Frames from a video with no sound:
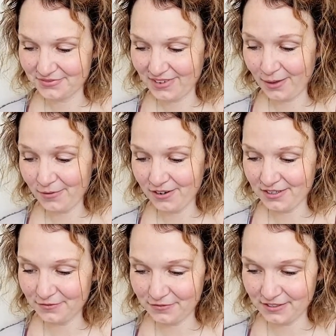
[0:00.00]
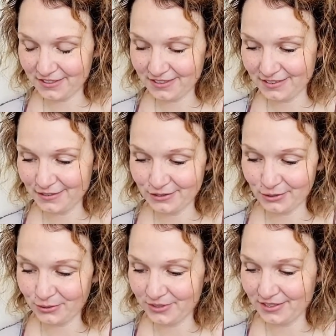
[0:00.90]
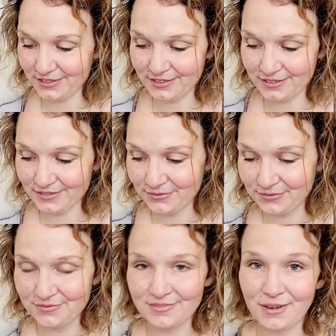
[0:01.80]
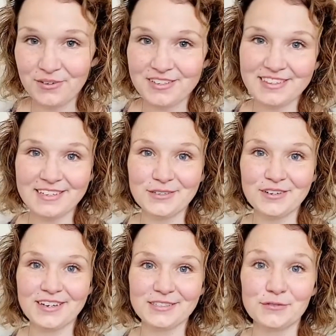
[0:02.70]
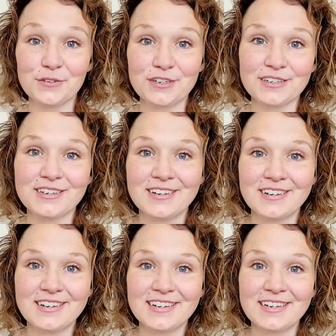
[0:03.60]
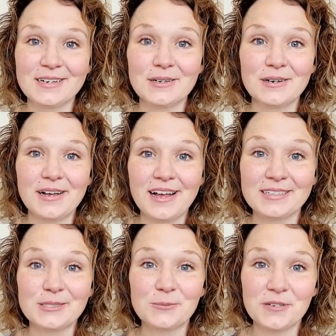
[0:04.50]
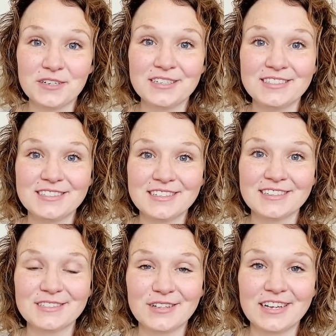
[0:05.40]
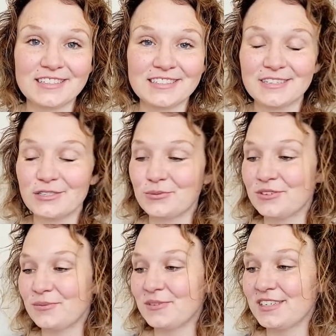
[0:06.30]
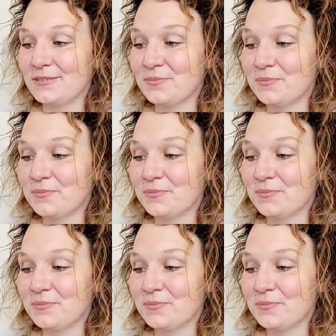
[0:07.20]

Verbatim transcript: I'm already feeling in the zone here. I want to thank you guys for experiencing this client session with me.